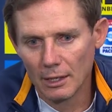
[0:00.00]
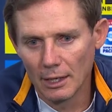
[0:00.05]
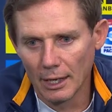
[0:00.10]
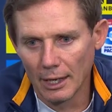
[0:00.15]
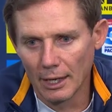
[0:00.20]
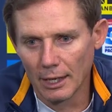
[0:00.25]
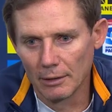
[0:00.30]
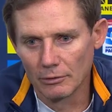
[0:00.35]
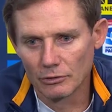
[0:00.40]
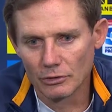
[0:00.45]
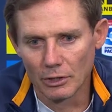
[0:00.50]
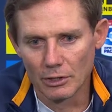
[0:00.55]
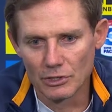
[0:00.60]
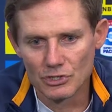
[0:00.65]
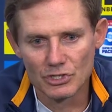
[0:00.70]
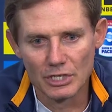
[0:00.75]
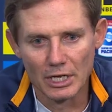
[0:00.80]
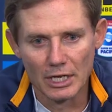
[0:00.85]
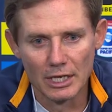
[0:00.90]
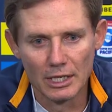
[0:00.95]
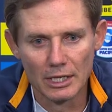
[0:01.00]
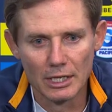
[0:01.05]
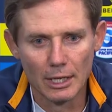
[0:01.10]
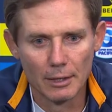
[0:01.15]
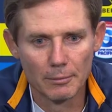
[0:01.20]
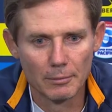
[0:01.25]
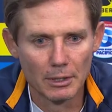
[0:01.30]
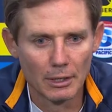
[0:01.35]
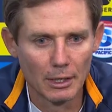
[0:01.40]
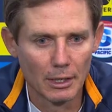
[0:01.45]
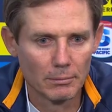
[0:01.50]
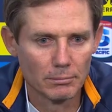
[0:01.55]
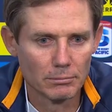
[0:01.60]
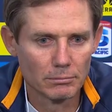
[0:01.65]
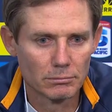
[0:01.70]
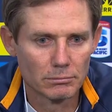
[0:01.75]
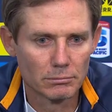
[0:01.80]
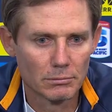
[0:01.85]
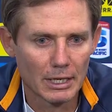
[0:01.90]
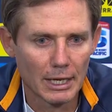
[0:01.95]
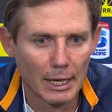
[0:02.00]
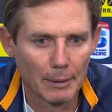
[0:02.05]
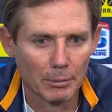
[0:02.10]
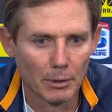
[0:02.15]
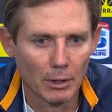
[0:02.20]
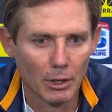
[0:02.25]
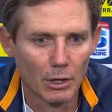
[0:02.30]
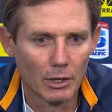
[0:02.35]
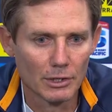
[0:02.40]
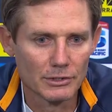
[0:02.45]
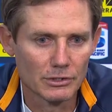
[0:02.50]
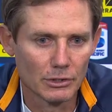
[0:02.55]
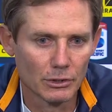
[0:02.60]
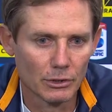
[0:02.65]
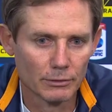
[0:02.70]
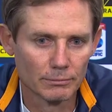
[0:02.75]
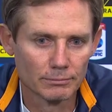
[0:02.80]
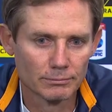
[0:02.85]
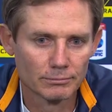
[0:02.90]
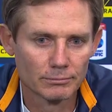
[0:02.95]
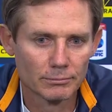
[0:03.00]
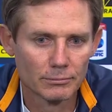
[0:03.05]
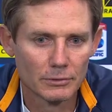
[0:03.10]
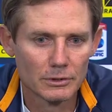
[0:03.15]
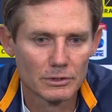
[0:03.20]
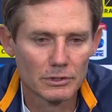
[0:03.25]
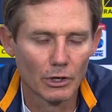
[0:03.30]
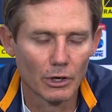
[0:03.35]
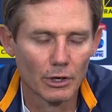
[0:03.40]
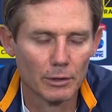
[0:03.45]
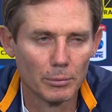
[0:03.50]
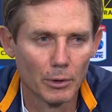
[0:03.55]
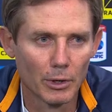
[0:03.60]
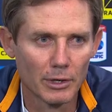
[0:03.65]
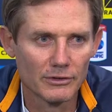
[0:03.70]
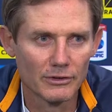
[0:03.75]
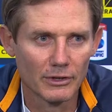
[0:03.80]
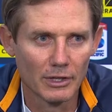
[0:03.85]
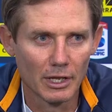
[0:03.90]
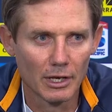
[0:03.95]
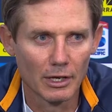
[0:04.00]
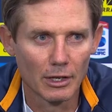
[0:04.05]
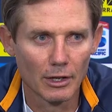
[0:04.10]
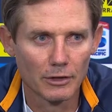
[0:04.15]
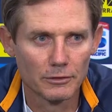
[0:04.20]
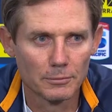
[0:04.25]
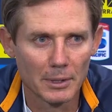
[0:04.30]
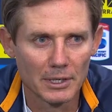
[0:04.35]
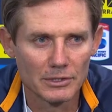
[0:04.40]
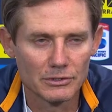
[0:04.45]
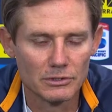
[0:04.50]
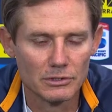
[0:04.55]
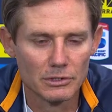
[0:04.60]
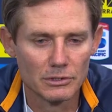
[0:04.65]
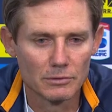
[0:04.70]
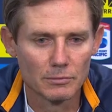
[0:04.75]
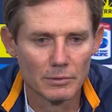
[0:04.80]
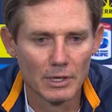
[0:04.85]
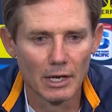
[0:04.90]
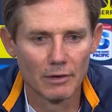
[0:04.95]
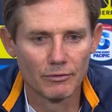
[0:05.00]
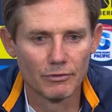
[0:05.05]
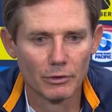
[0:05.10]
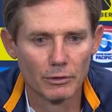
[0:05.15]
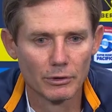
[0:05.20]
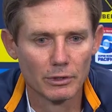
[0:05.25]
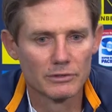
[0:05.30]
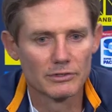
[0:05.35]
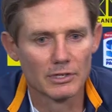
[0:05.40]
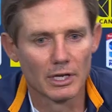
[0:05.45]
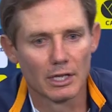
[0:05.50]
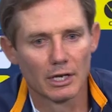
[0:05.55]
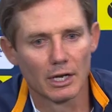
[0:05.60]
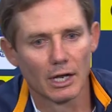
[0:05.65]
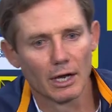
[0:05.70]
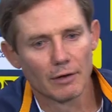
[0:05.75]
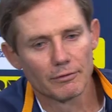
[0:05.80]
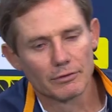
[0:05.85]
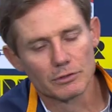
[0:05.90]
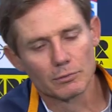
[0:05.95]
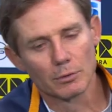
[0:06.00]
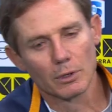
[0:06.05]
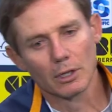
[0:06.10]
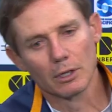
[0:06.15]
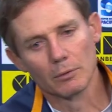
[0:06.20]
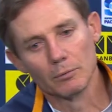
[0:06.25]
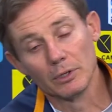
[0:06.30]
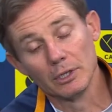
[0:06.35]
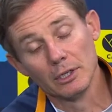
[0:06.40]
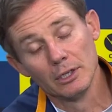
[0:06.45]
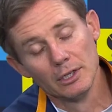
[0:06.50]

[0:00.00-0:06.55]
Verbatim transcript: and trying to stick in them and capitalise on tired bodies at the end of those passages. And we had a few in the second half as well. And